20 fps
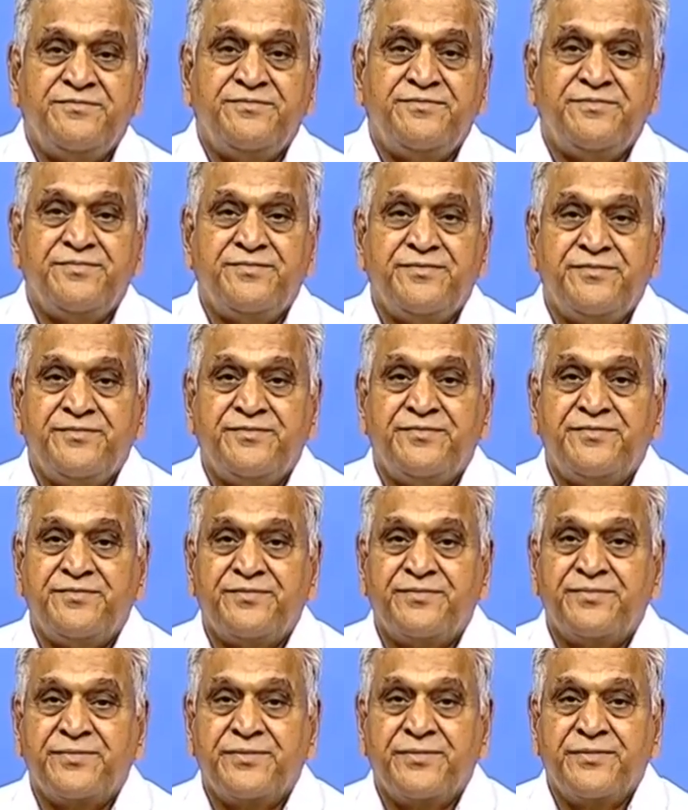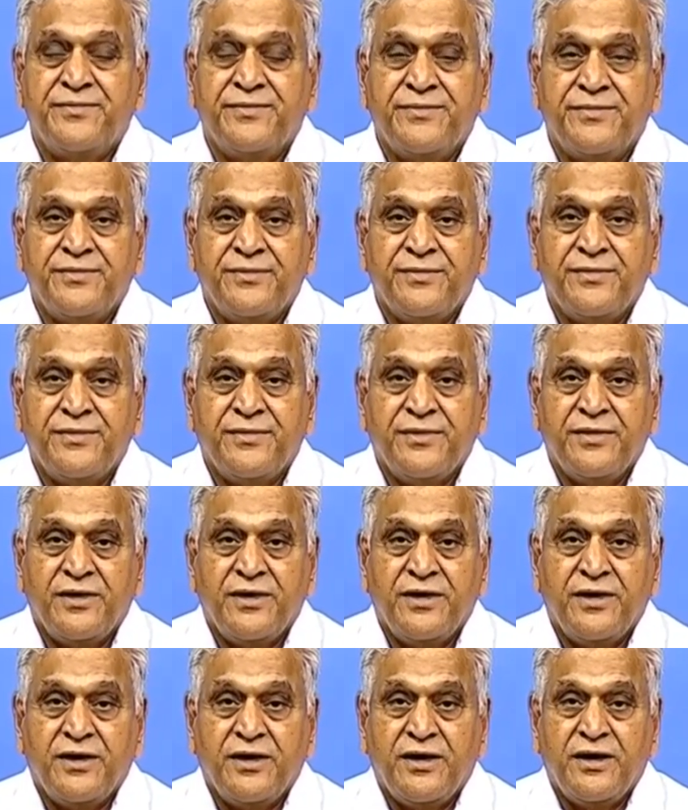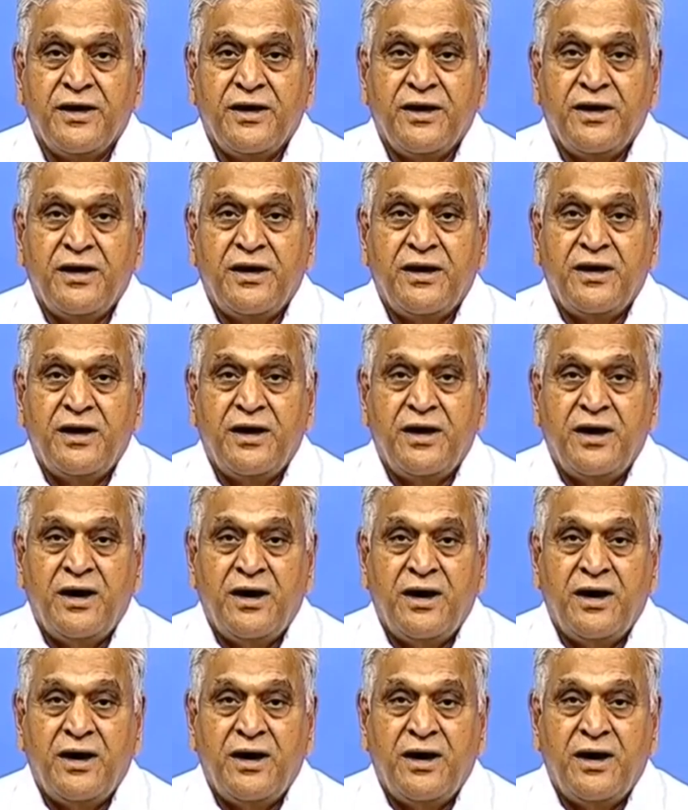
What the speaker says: (silence)